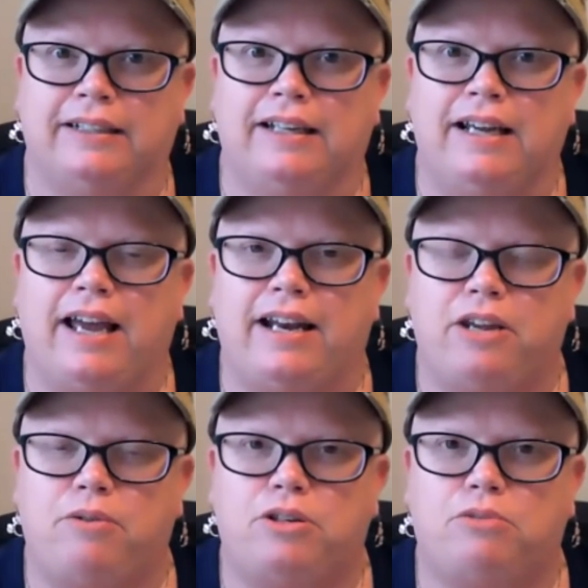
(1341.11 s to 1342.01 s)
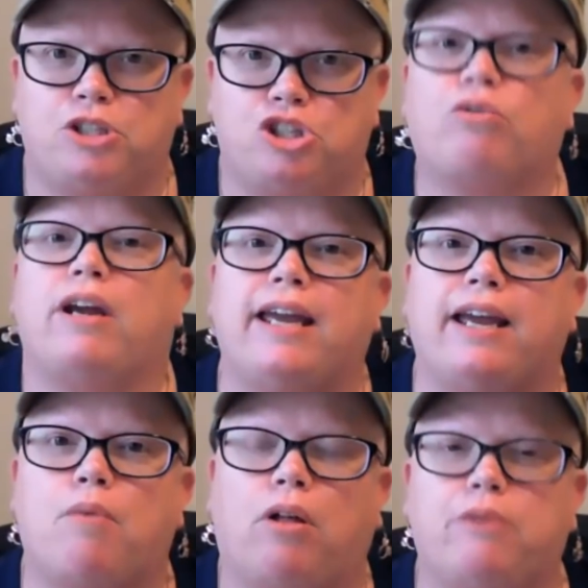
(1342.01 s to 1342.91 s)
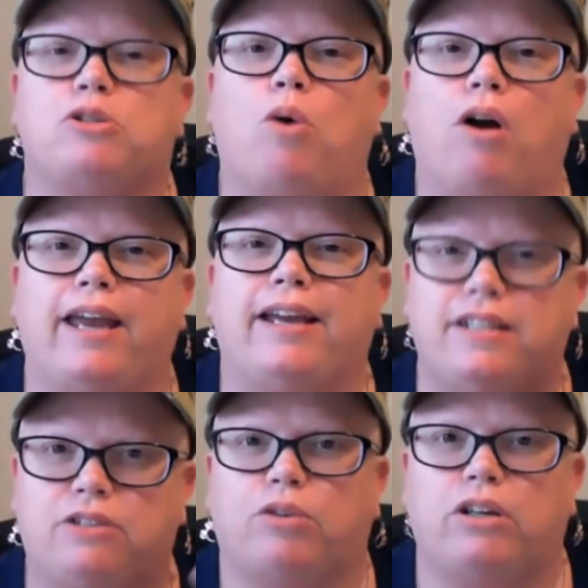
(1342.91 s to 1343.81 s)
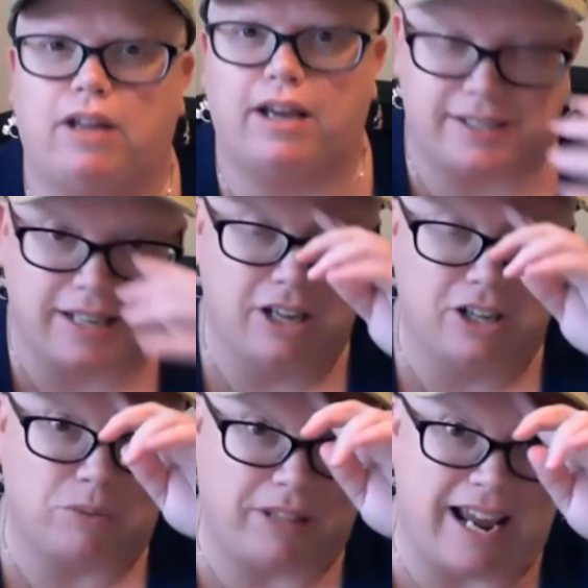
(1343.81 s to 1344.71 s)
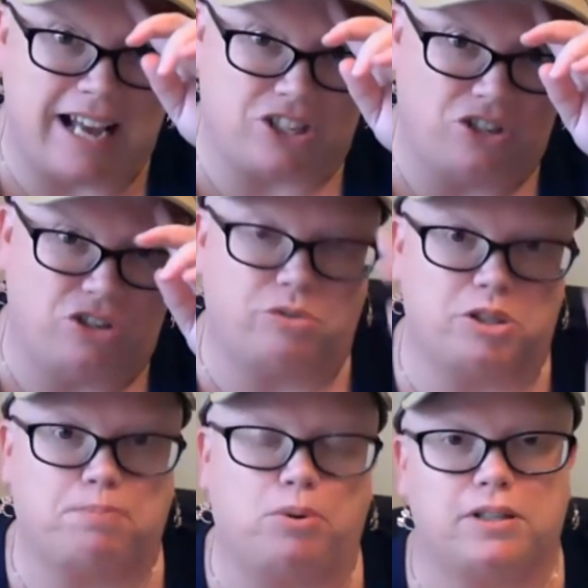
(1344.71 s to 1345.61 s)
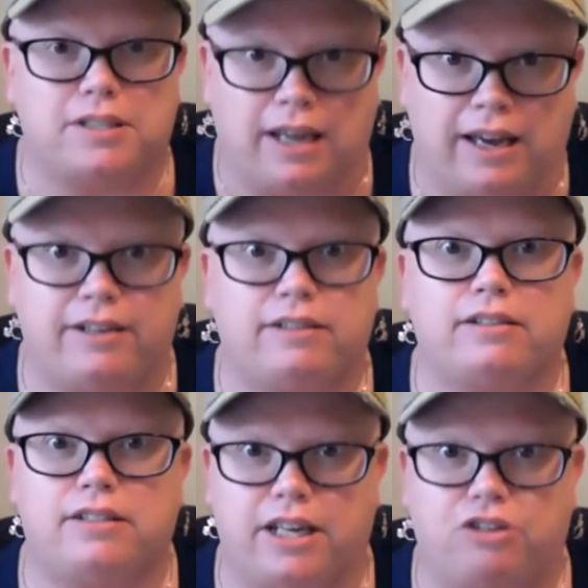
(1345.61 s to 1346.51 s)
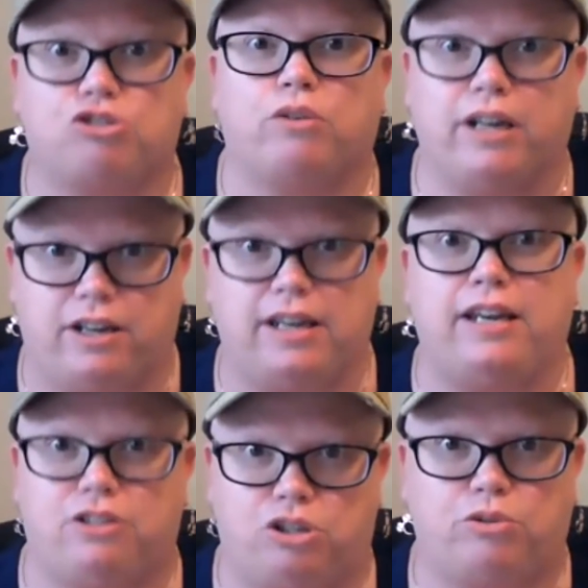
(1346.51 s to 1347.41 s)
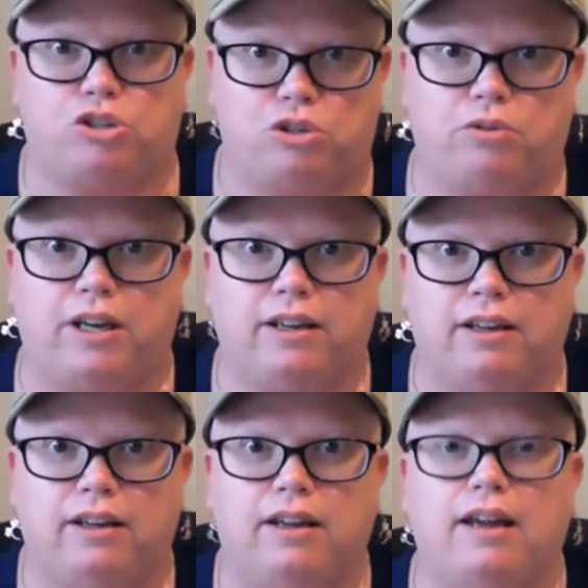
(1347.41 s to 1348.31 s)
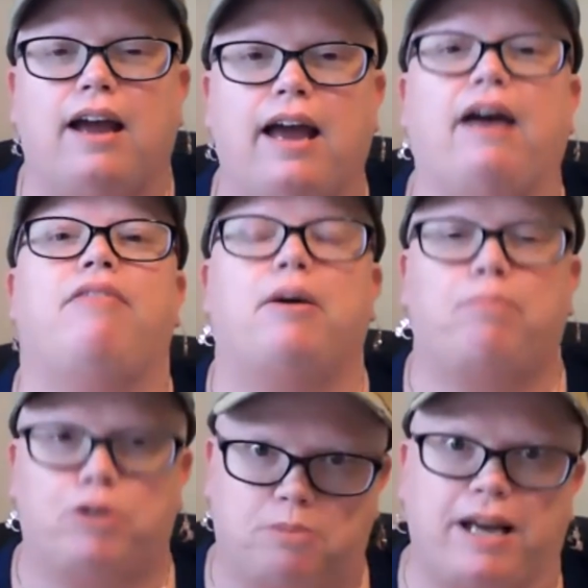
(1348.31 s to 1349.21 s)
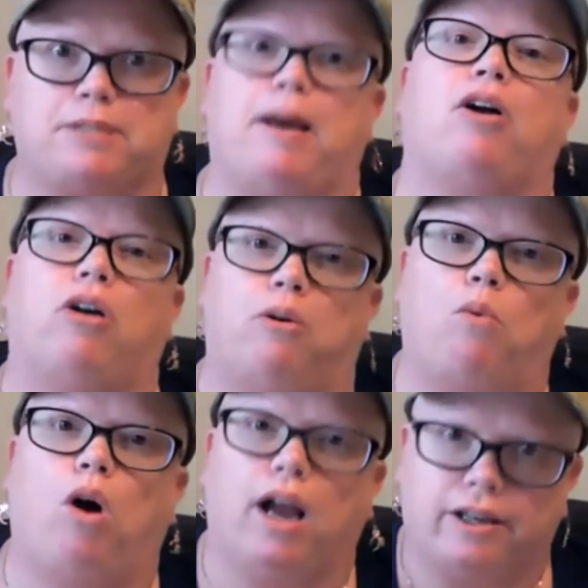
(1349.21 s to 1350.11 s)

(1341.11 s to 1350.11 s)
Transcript: and he was drinking while he was walking and didn't realize. So what they ask you to do is pull aside, take your drink, eat, do what you're doing, and then put your mask back on and walk.